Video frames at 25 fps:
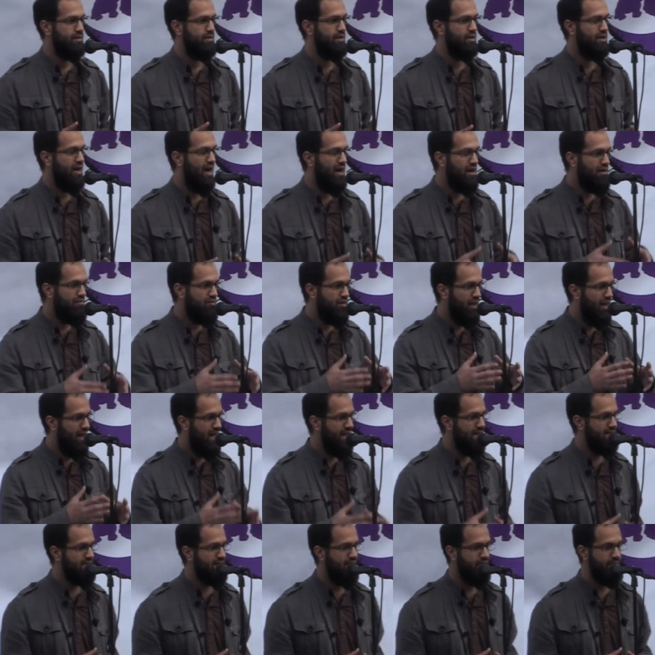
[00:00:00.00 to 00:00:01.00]
The kind of
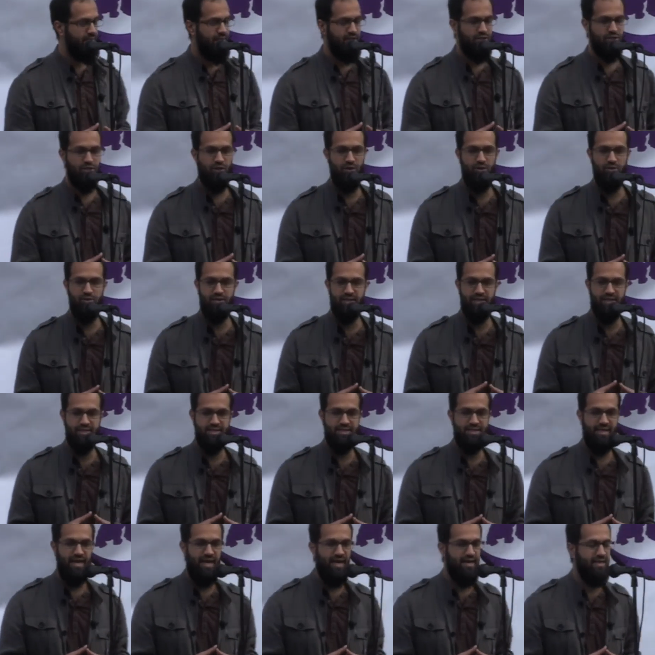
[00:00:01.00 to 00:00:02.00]
lies that have been told in
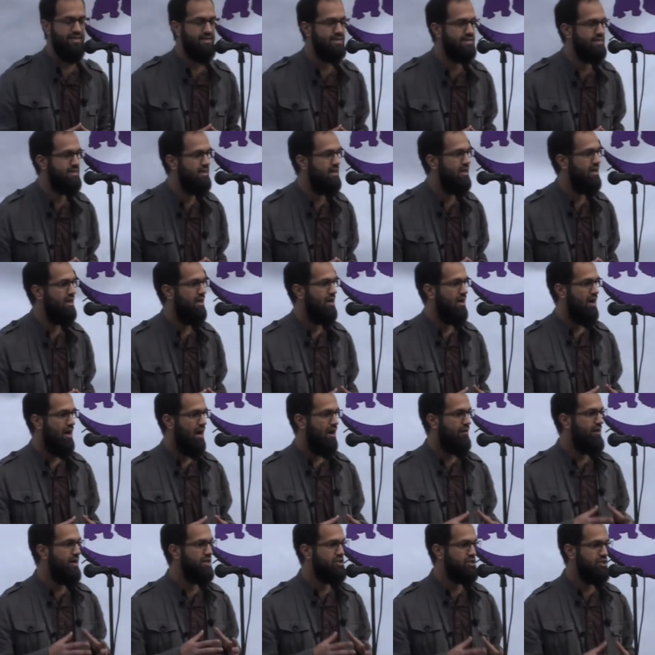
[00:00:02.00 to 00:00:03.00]
this case
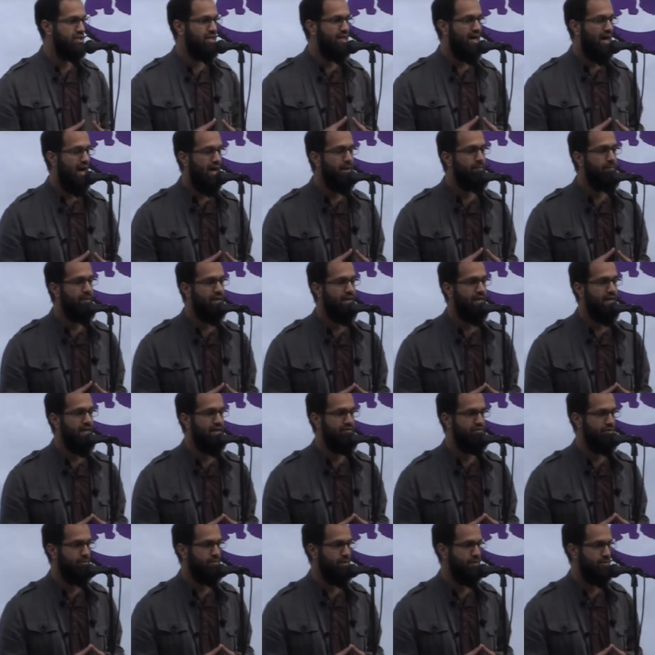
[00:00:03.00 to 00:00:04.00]
are actually
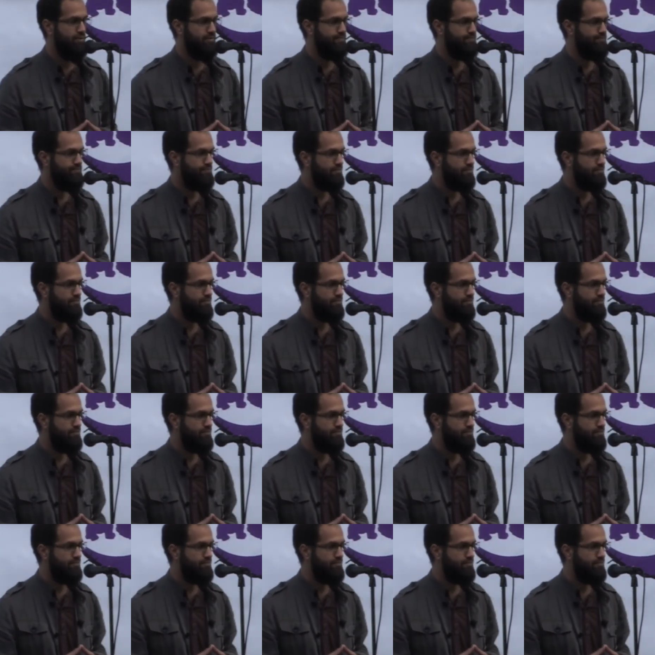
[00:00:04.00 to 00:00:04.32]
unbelievable.